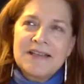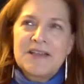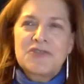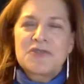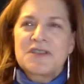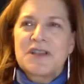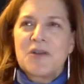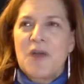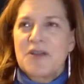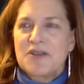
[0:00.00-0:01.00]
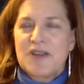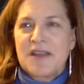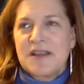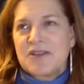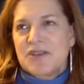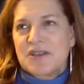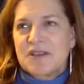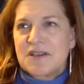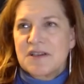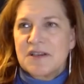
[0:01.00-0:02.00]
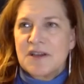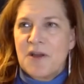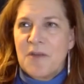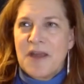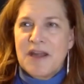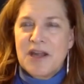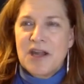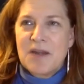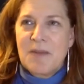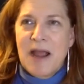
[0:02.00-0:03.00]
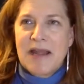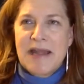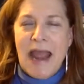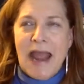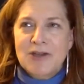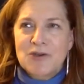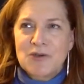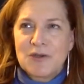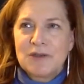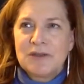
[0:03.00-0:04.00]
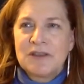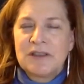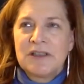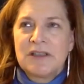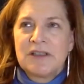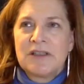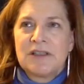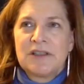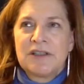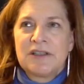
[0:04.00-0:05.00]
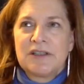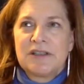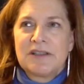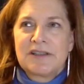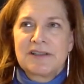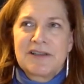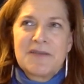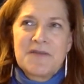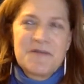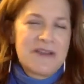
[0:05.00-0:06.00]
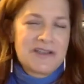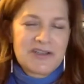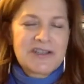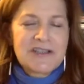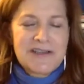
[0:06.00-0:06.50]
an interesting question. I think just, you know, my natural, some of me is just